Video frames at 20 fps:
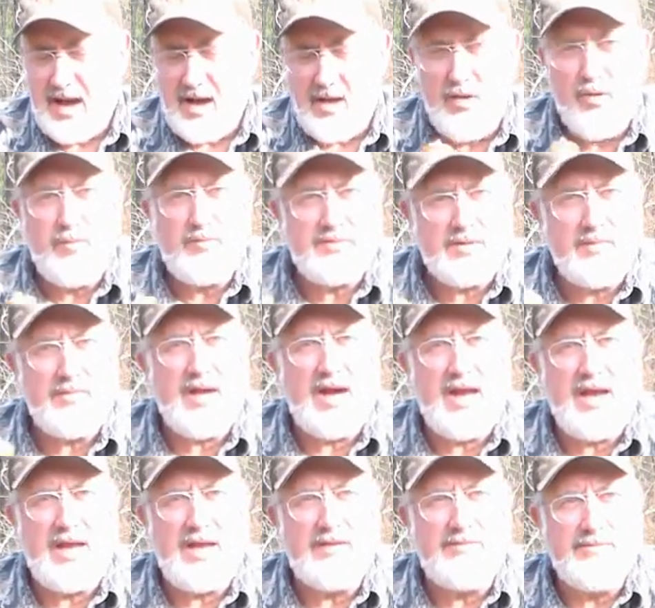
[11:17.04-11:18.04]
I hope
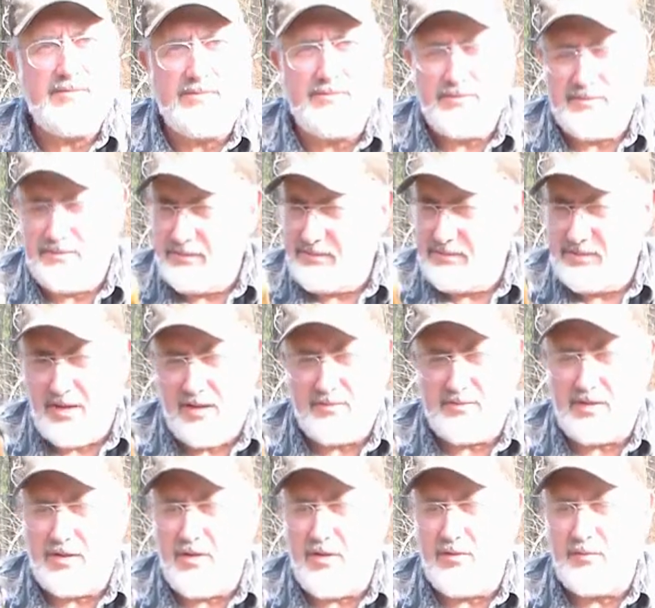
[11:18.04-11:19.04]
somebody
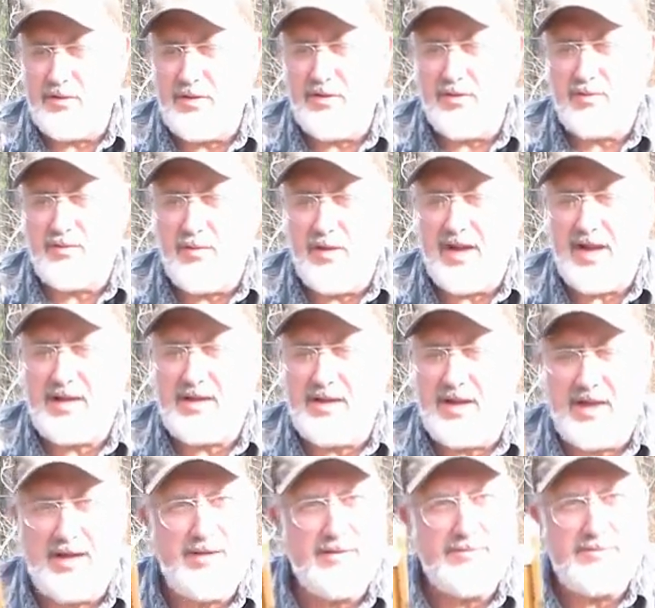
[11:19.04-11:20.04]
comes along real quick
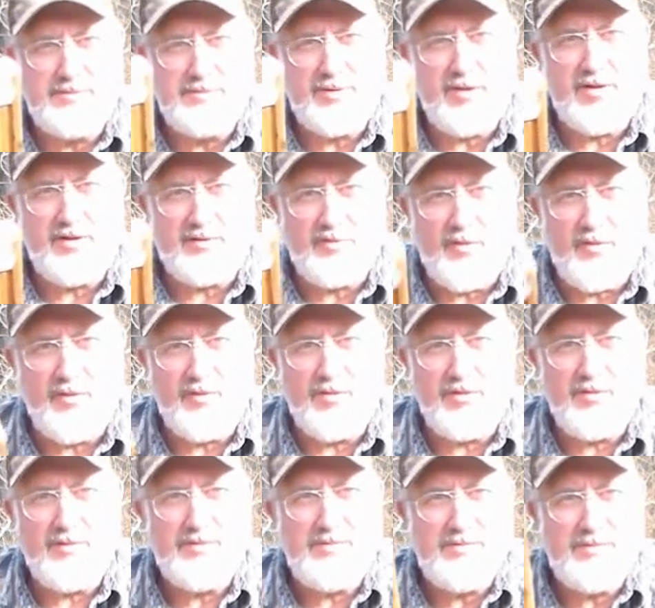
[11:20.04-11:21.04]
and starts
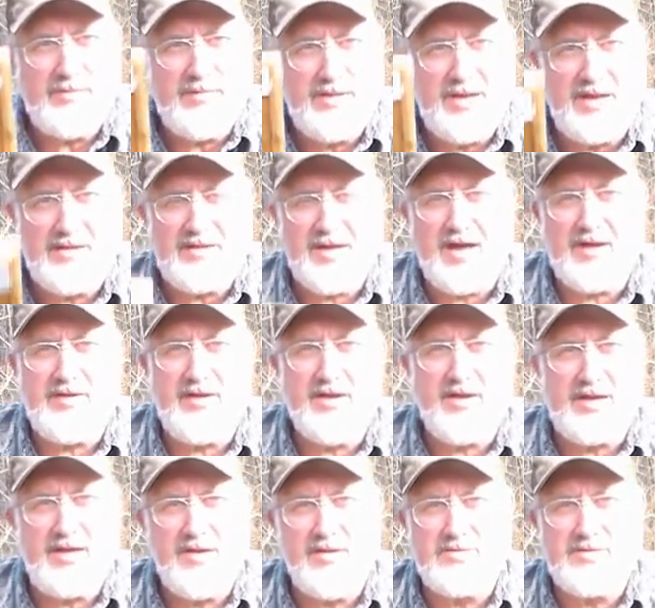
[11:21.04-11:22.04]
ordering them, gets out
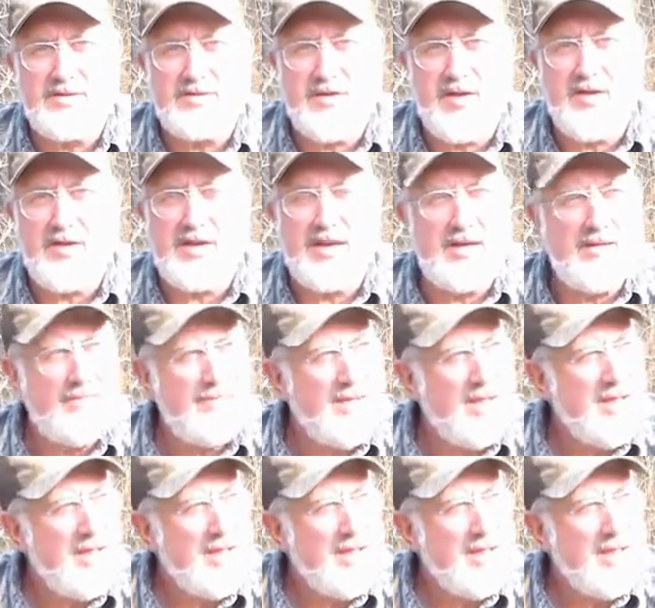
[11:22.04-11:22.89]
there, kills a turkey,